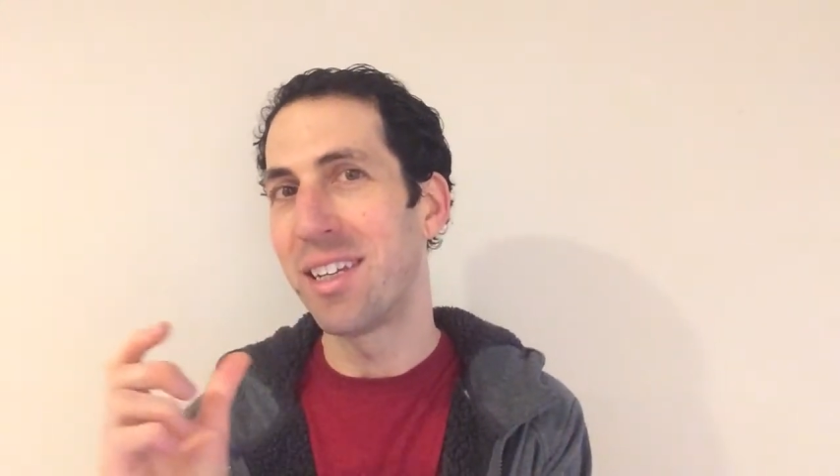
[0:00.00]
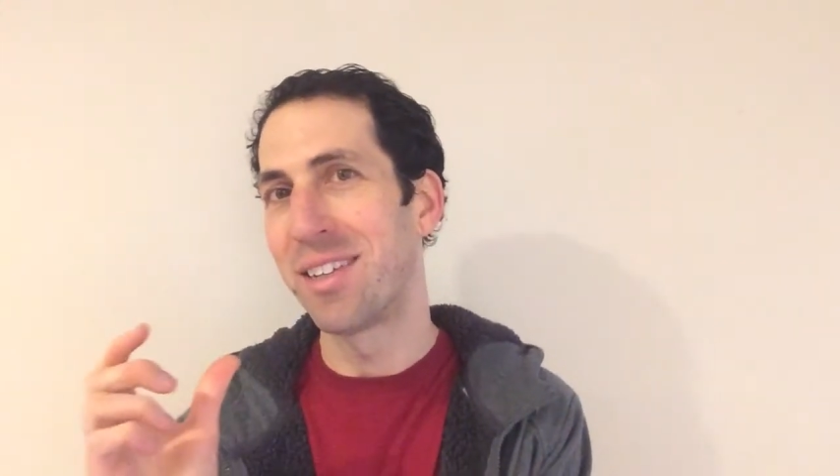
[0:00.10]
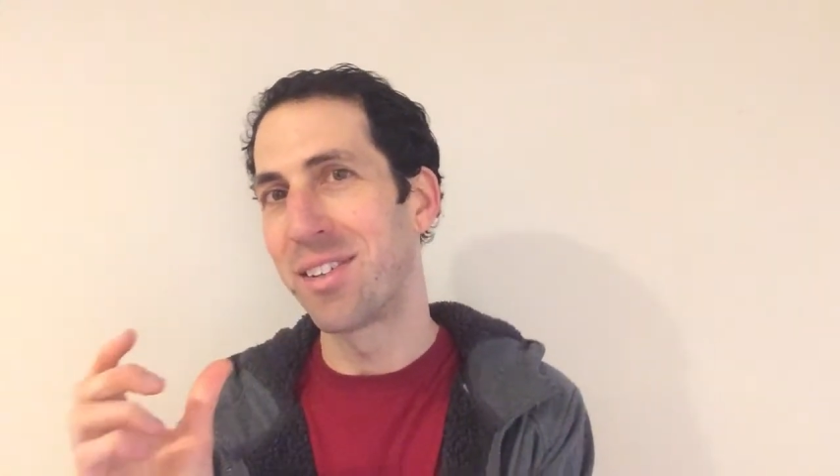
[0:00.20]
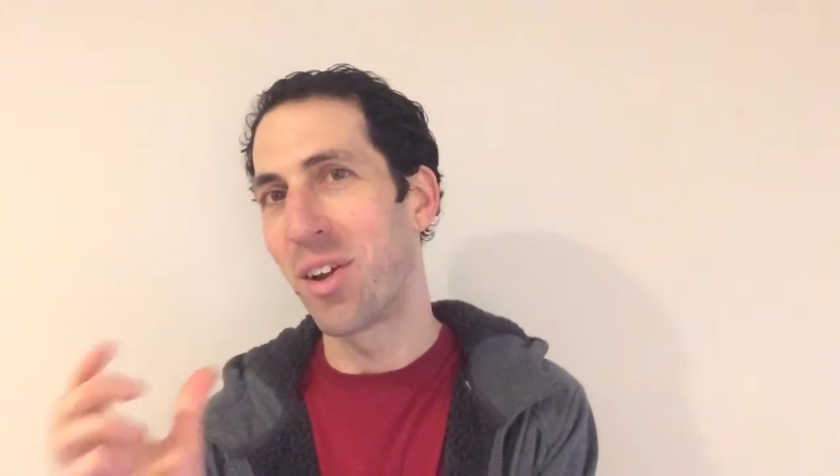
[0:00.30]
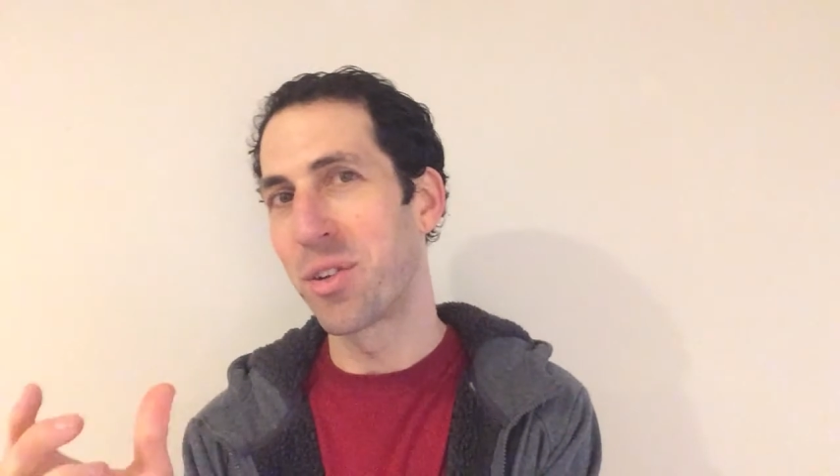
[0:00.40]

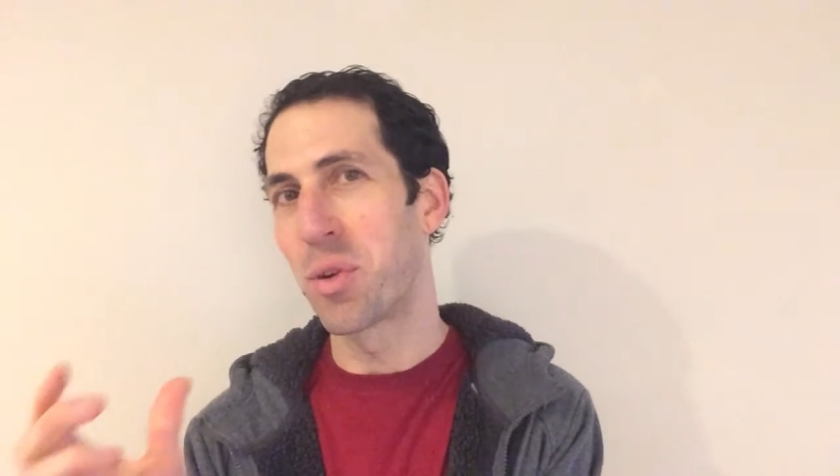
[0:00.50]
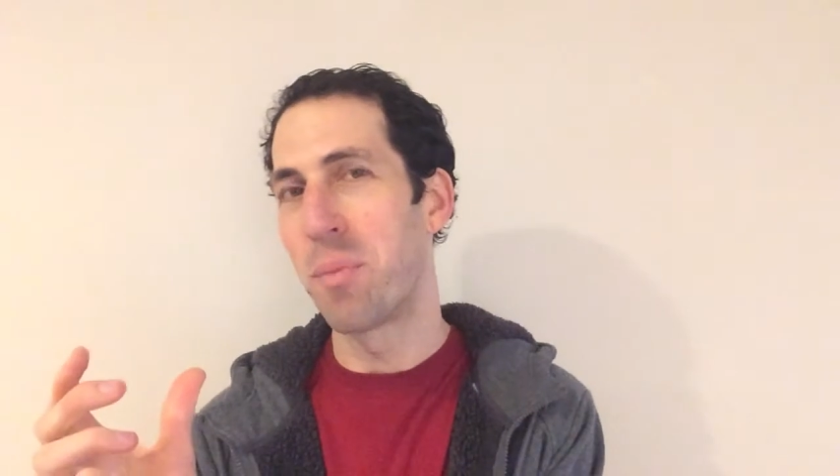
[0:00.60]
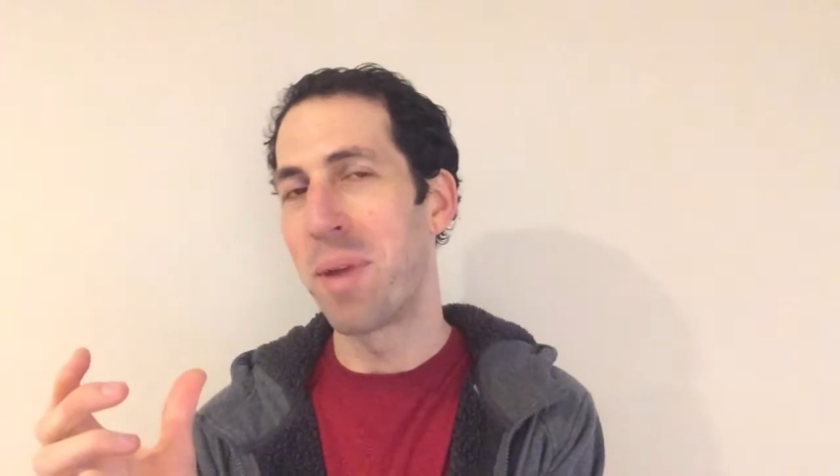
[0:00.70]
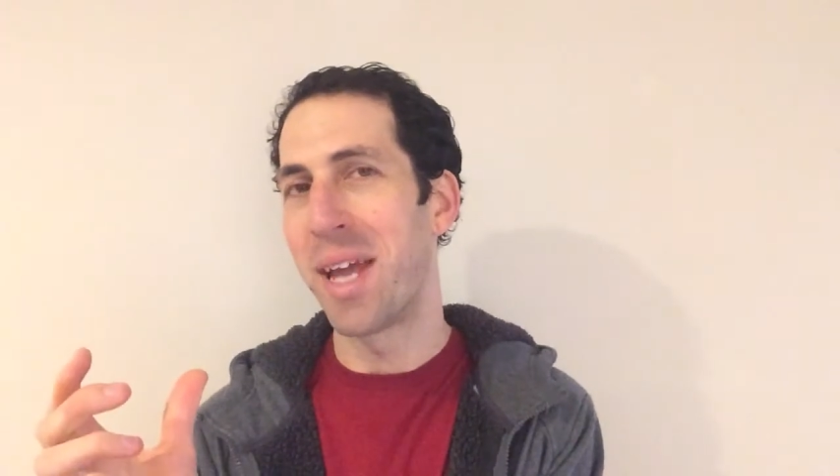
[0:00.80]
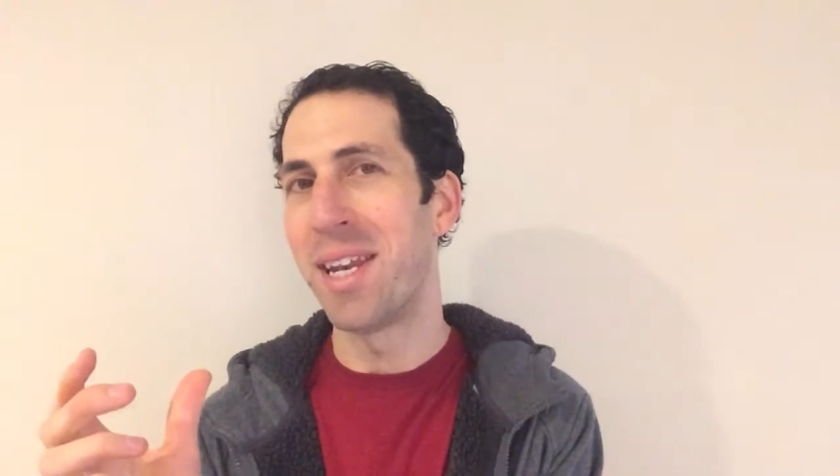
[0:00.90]
is also a
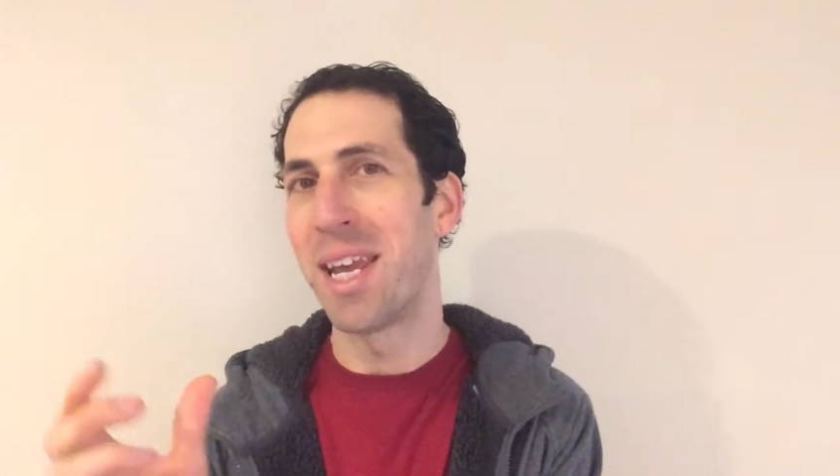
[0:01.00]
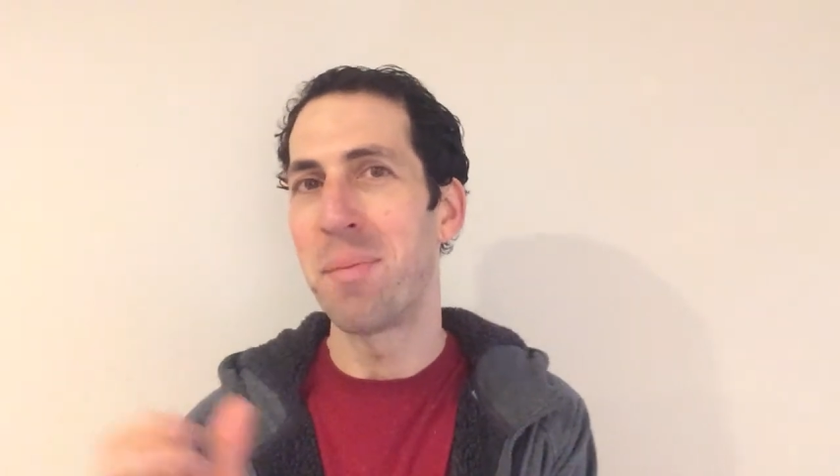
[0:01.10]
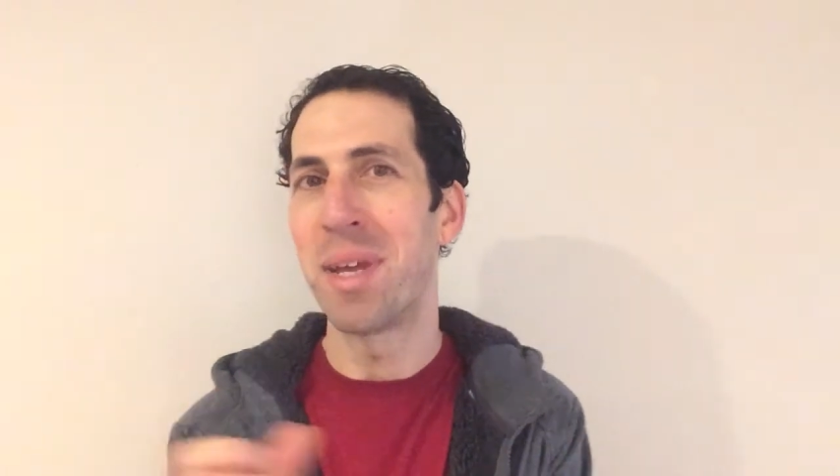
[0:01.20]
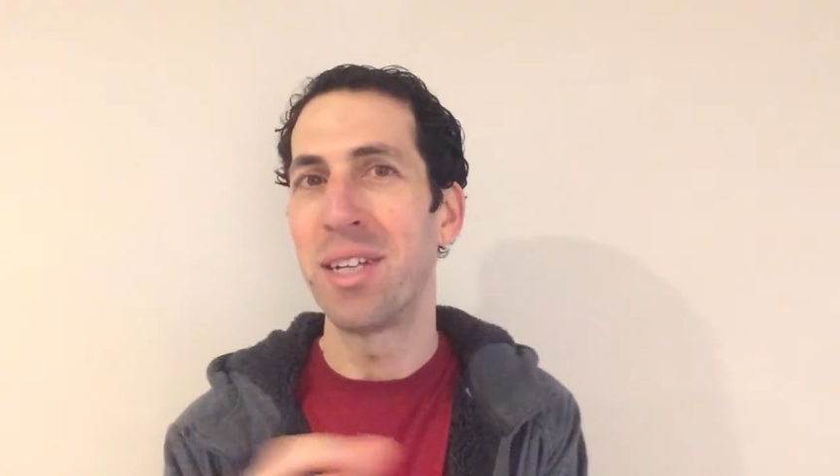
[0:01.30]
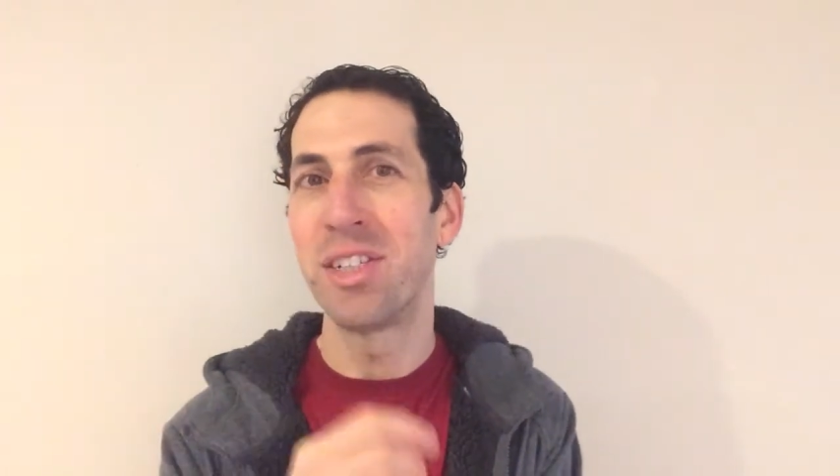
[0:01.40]
pen
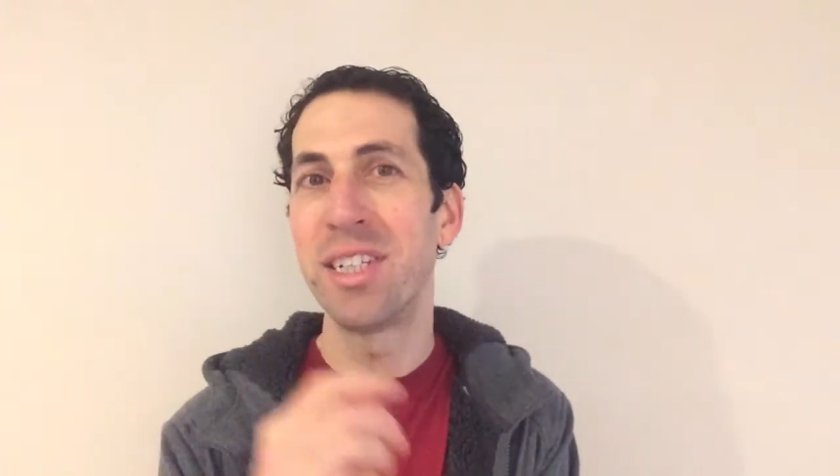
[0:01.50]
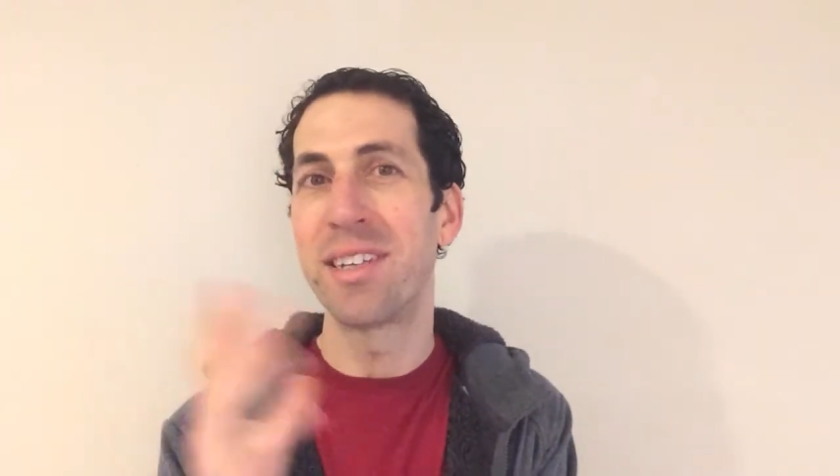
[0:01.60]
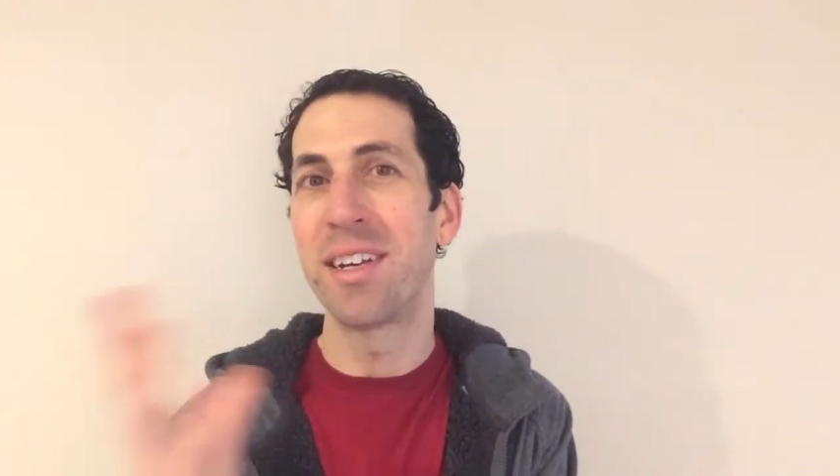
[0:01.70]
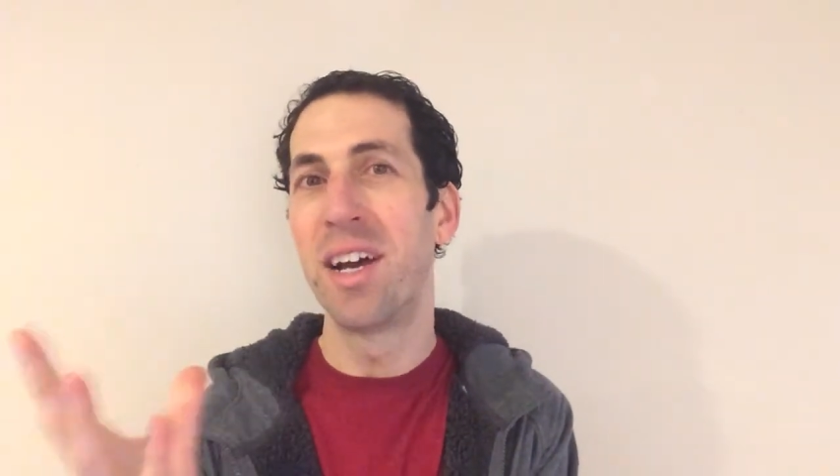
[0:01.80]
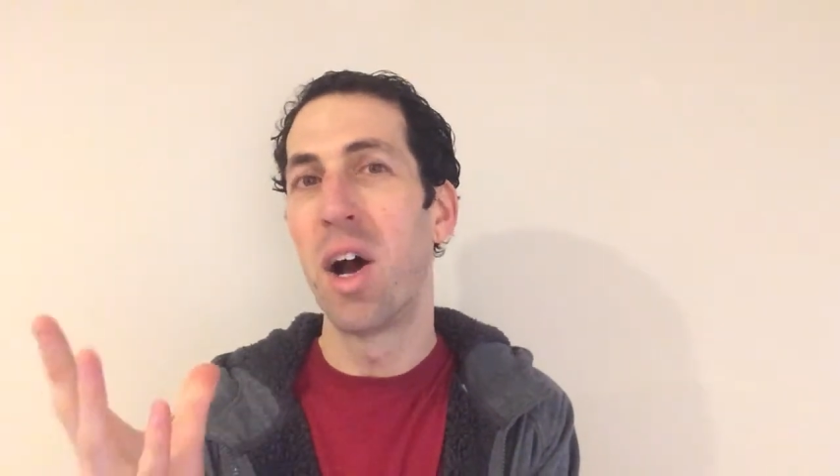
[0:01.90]
name, and she's
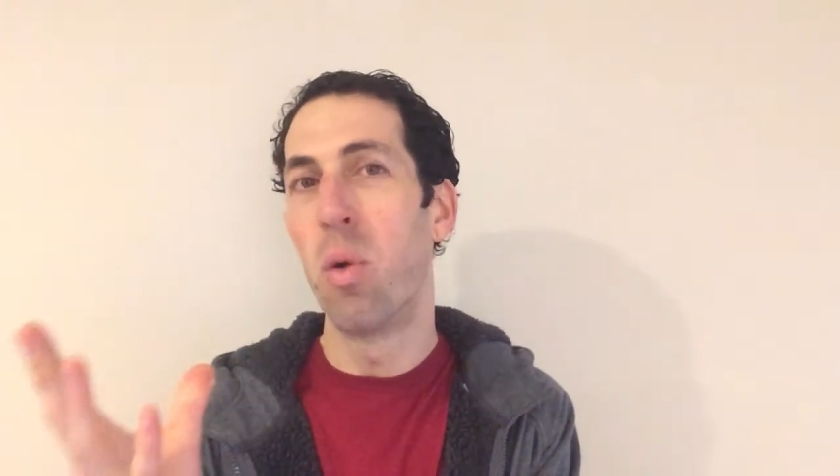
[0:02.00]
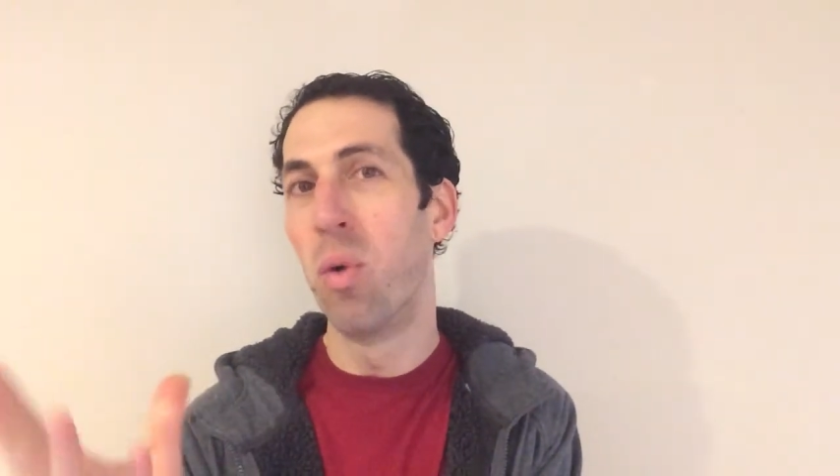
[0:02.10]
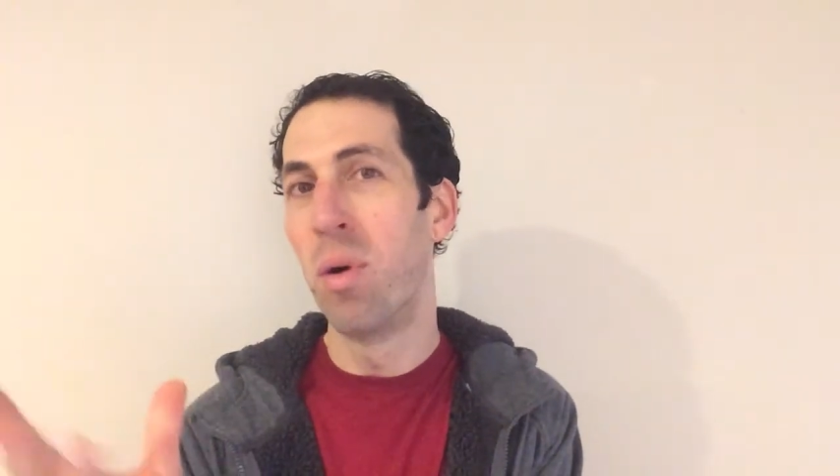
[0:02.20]
a